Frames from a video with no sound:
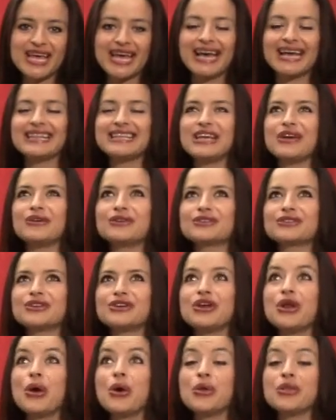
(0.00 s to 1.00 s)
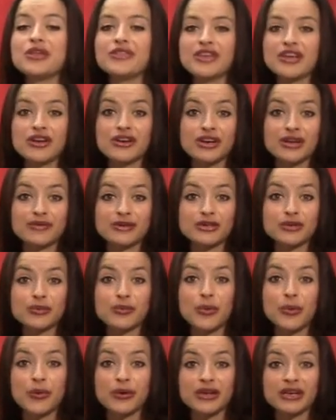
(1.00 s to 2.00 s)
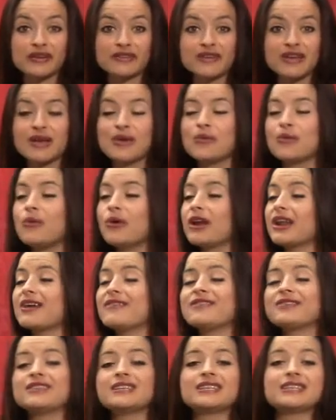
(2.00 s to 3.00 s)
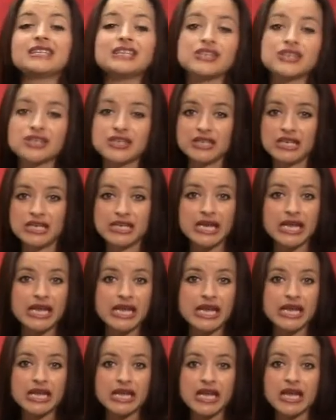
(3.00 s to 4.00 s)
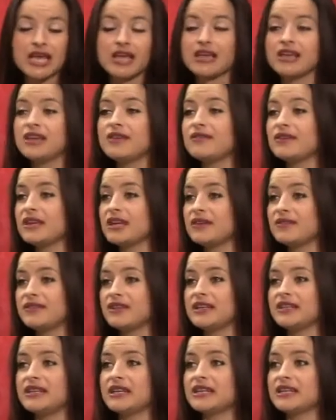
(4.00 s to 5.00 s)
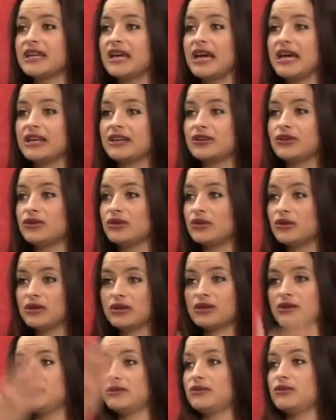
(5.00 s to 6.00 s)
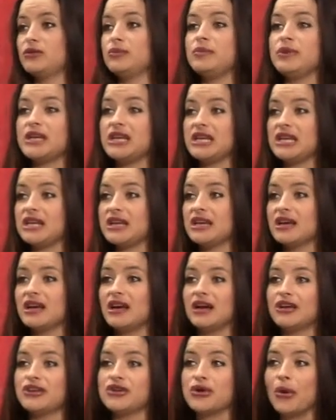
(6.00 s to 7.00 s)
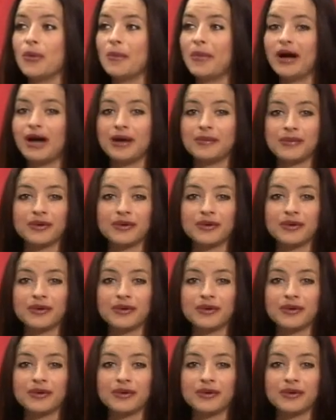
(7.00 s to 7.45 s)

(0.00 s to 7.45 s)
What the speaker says: And they also know that they're going to be supportive whatever decision they take, even if they decide to be a young mom or